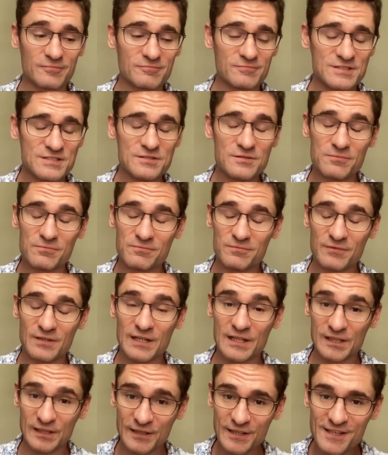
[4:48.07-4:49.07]
still
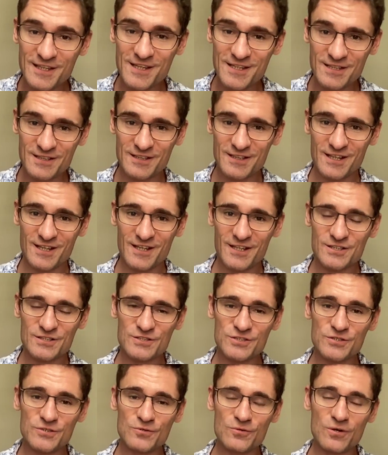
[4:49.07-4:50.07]
clinging
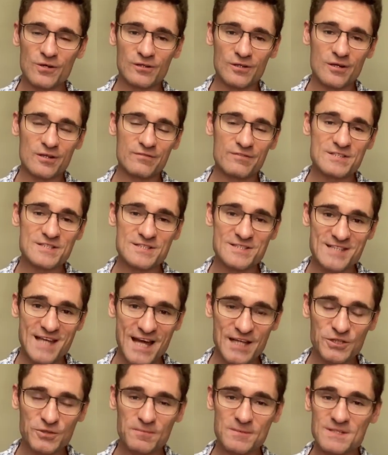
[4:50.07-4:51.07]
to a lot of its
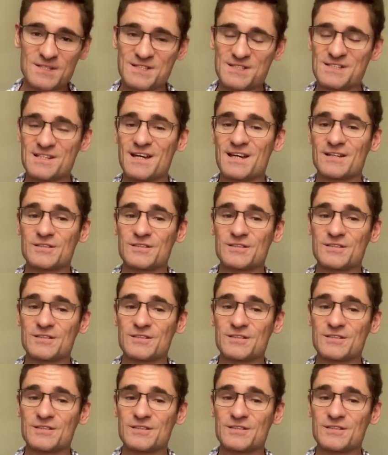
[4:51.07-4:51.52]
attachments,